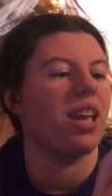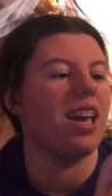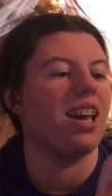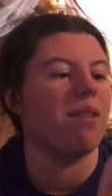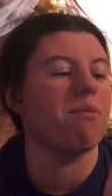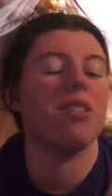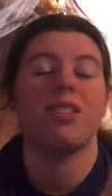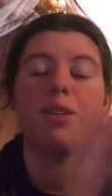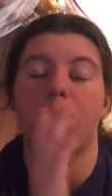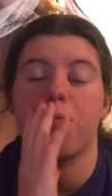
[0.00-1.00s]
And I'm really
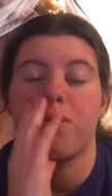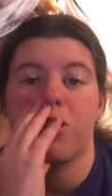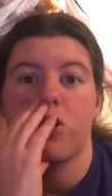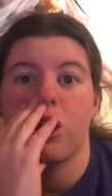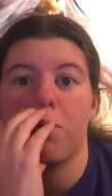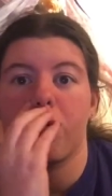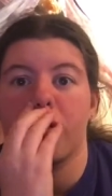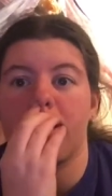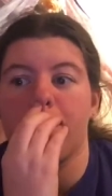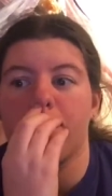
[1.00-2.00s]
excited when the Chamber
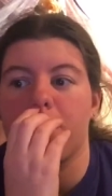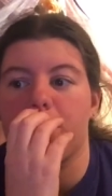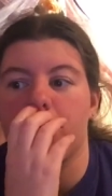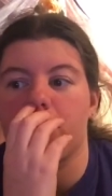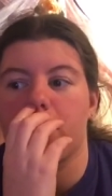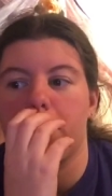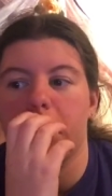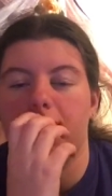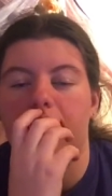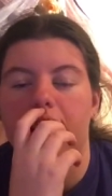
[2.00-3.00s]
of Secrets edition comes